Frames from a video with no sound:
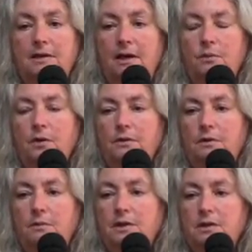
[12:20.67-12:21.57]
that weren't
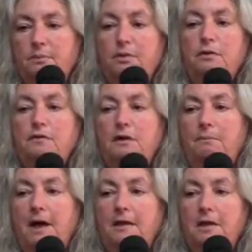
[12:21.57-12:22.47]
the ones approved
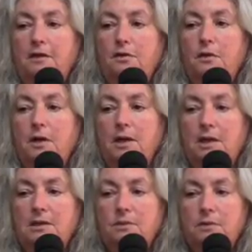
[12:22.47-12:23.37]
of by the
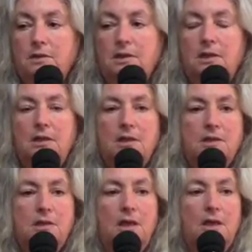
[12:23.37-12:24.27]
authorities were seen
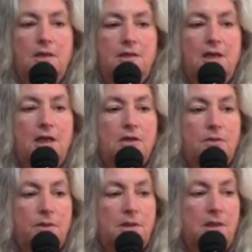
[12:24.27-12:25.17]
as
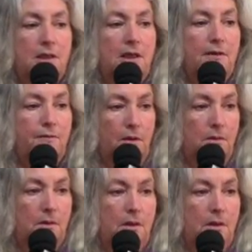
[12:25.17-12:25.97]
dangerous and evil.